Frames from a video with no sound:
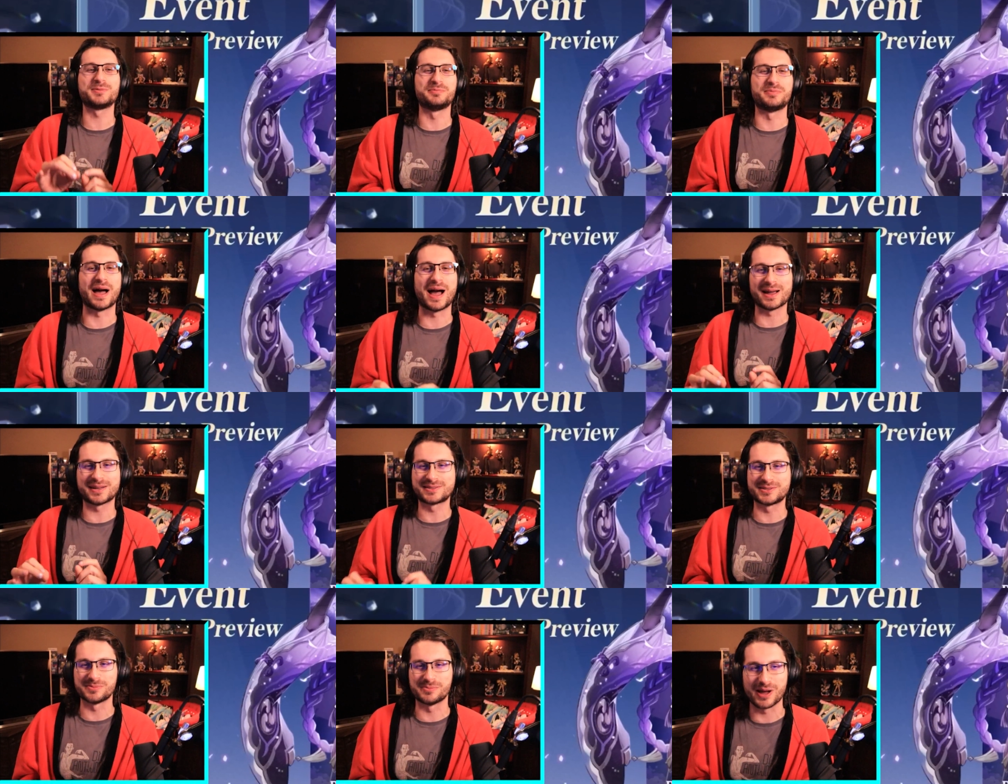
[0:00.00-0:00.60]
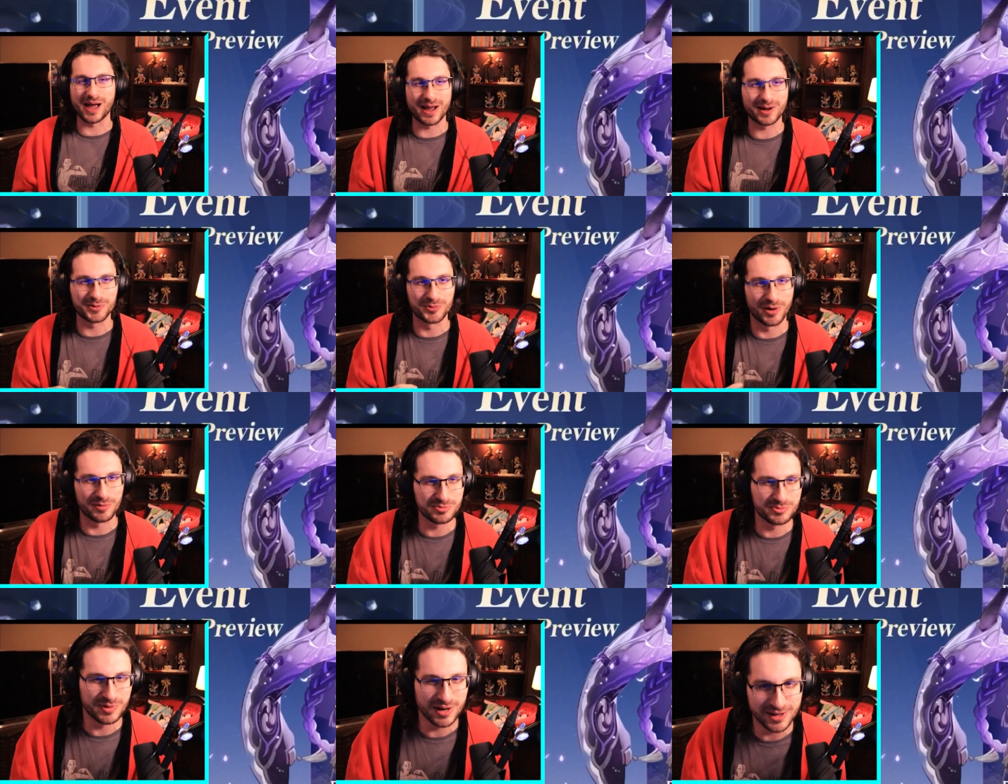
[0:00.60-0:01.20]
back-to-back
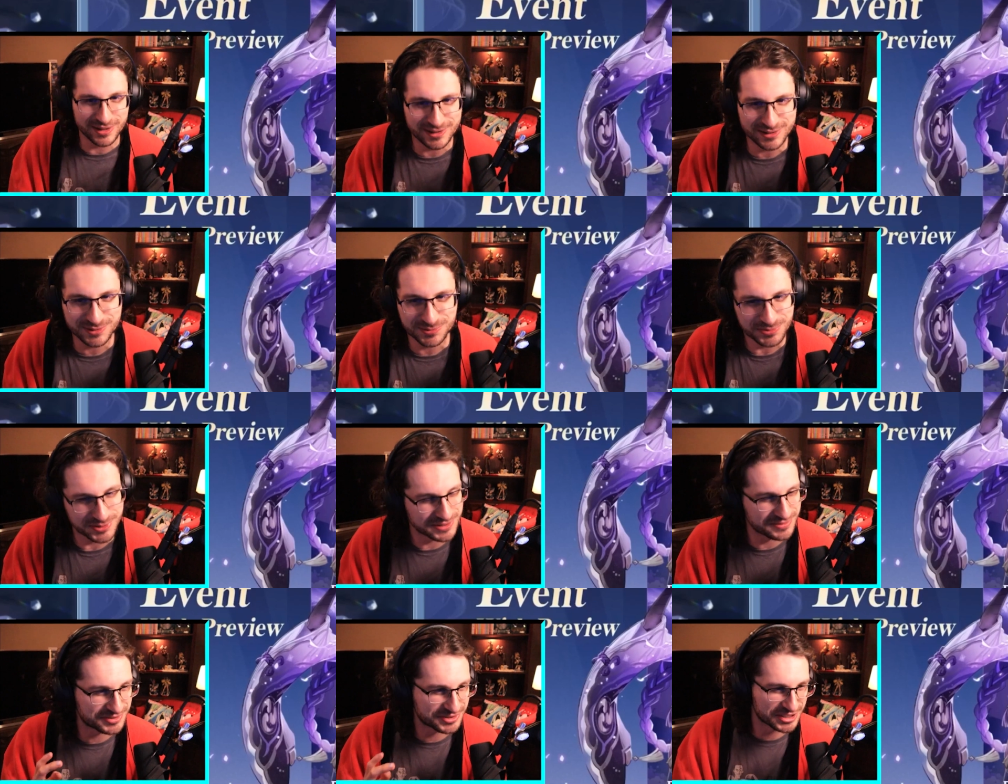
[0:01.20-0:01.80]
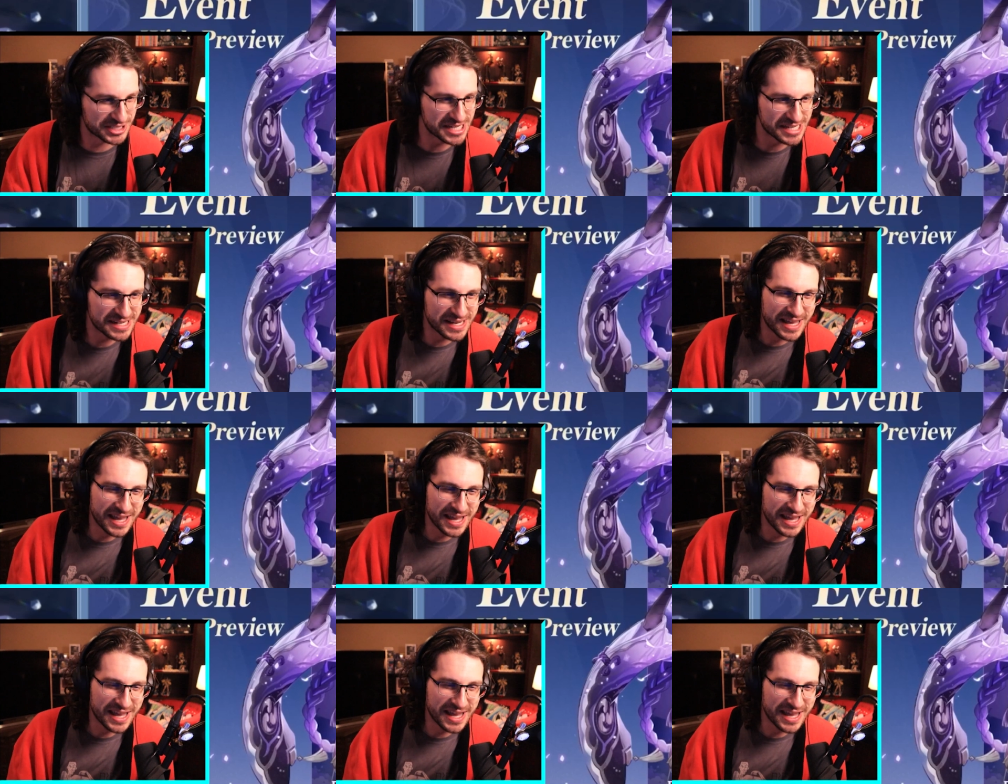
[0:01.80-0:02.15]
weapon banners we've seen.